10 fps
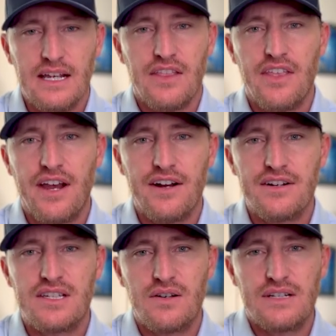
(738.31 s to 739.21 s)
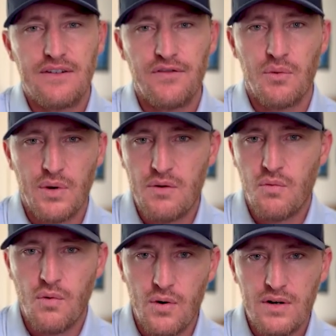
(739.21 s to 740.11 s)
there's different
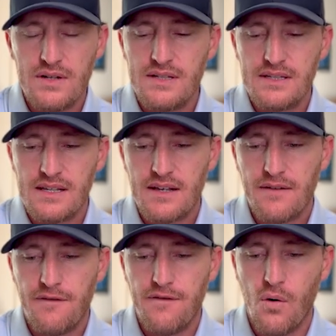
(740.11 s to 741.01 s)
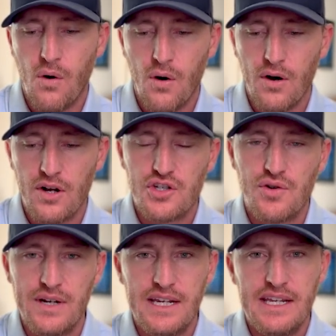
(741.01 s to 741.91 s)
rewards for Trinity